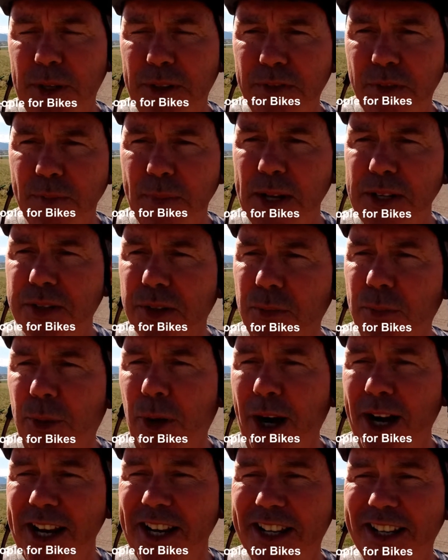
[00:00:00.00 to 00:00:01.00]
bit of a mental
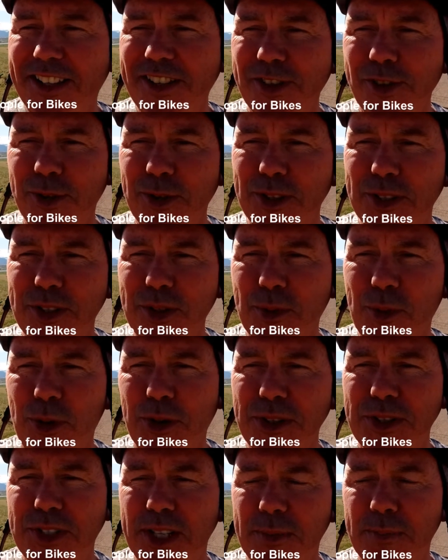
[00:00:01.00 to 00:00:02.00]
break during this
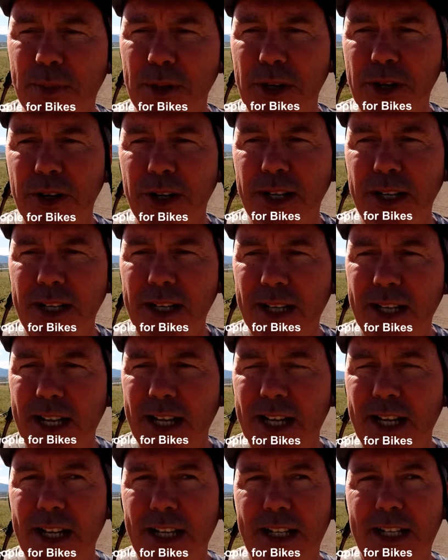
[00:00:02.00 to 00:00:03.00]
quarantine period.
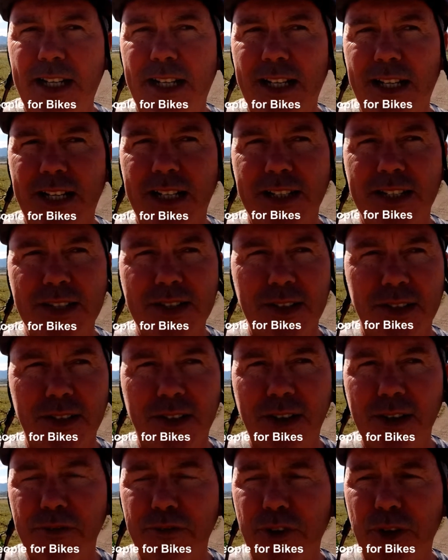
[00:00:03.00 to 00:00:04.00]
There's a
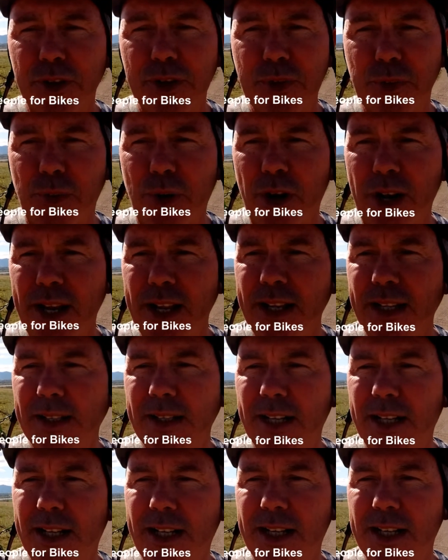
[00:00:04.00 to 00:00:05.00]
lot of folks
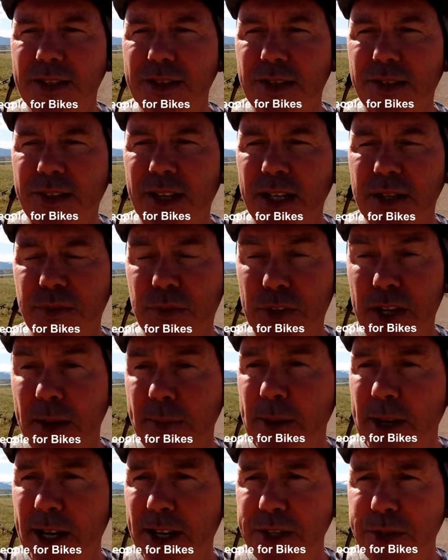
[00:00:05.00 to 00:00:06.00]
riding, so thanks for
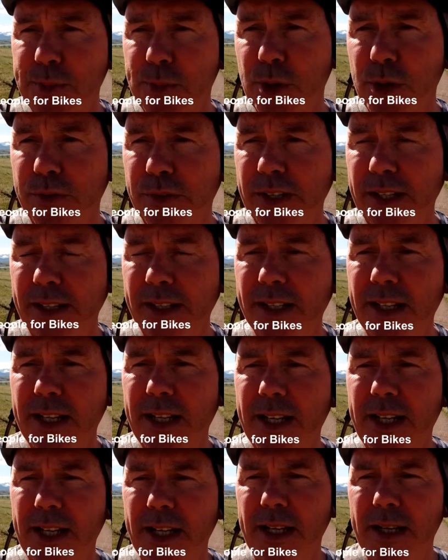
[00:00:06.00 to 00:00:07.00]
keeping us moving.
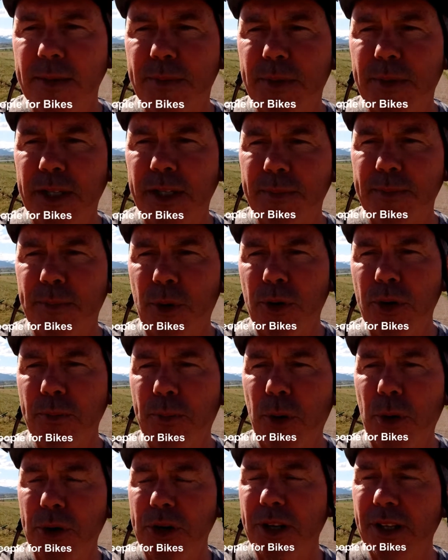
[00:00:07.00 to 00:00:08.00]
But more
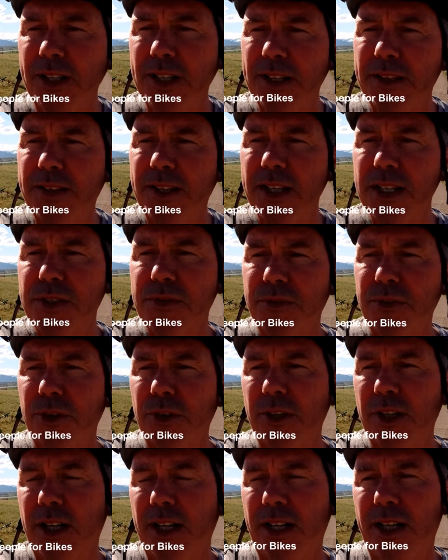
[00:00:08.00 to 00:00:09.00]
importantly, thanks
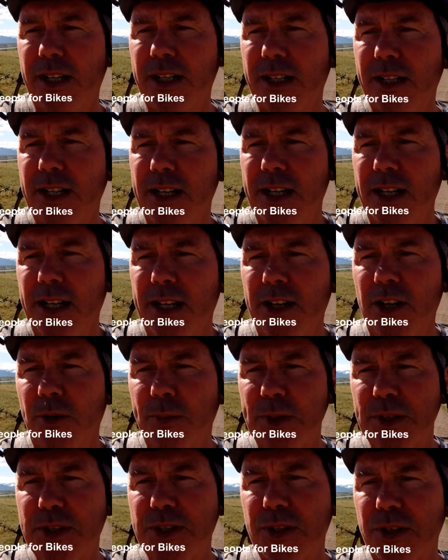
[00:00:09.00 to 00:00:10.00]
for
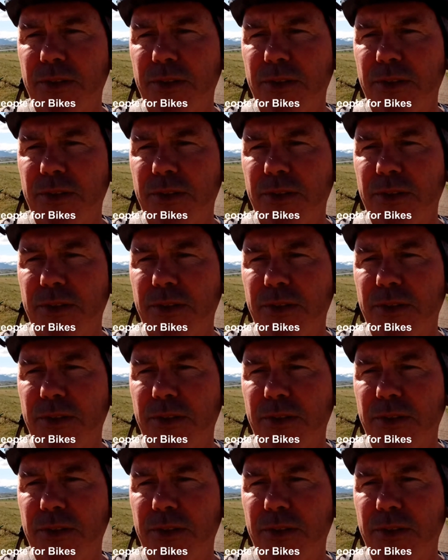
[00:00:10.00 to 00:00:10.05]
helping